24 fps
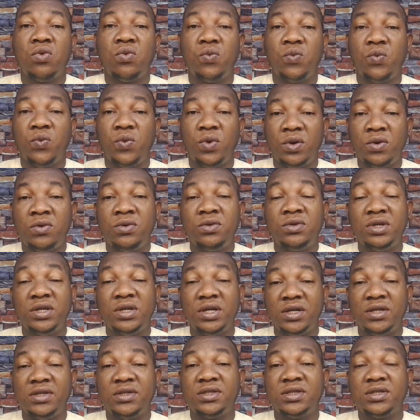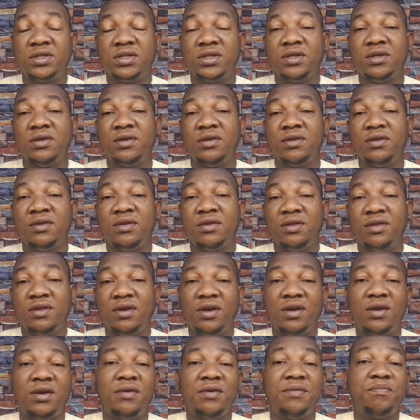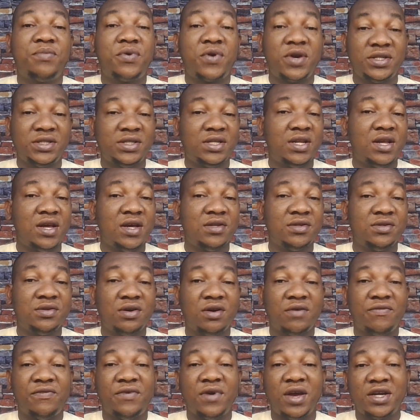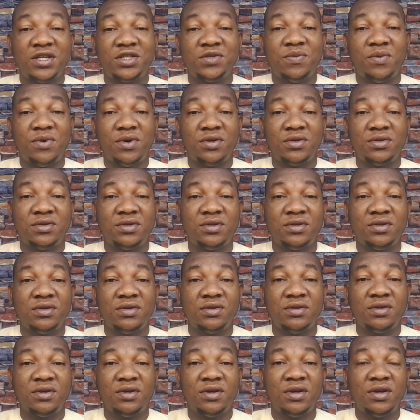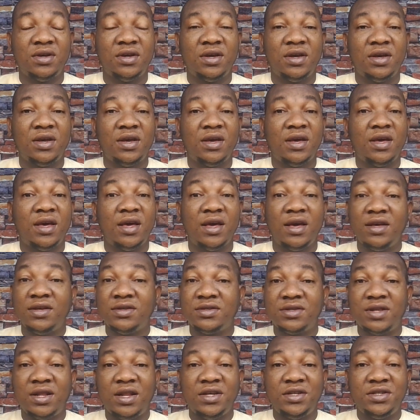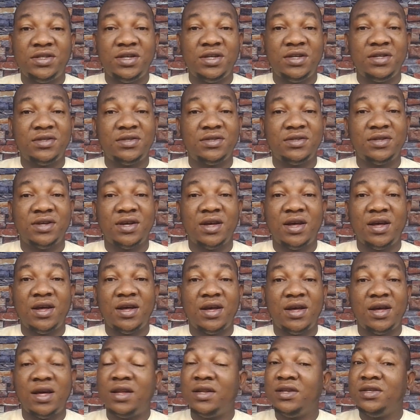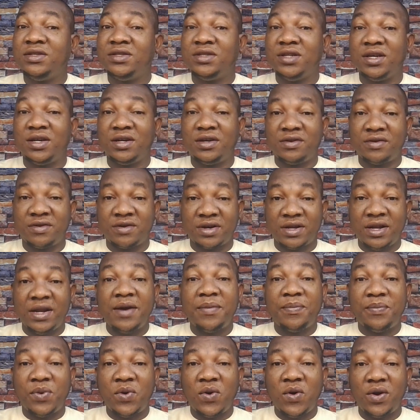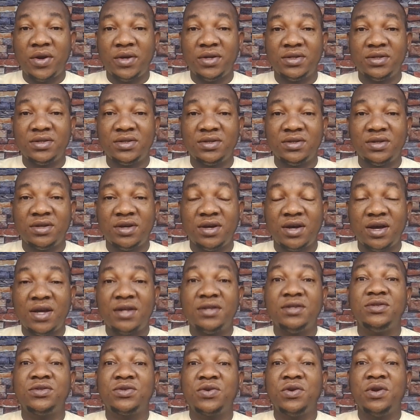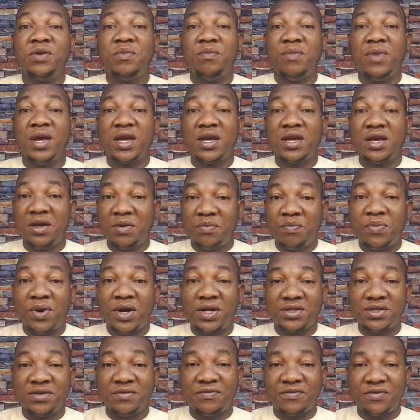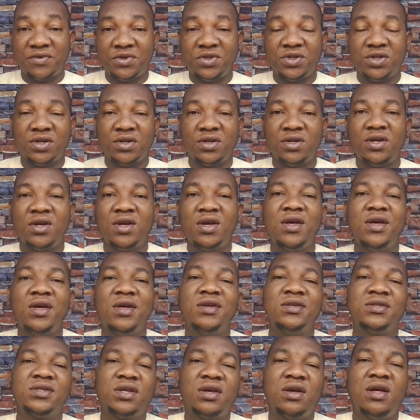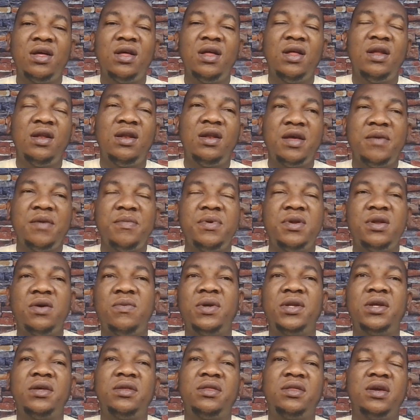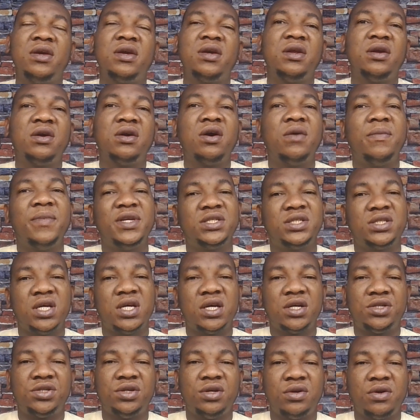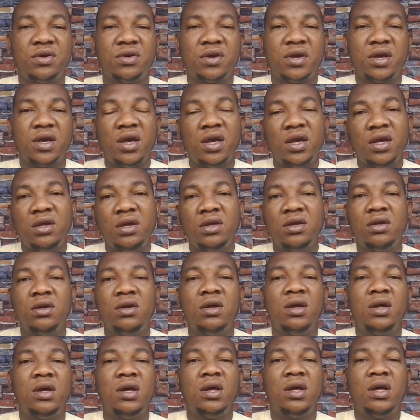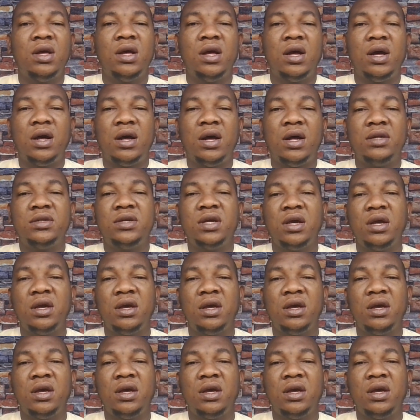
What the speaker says: who is the president of Xbox, is legit and it's a clear point and it's going to make impact in future? So let me know what you think in the comment section, okay? And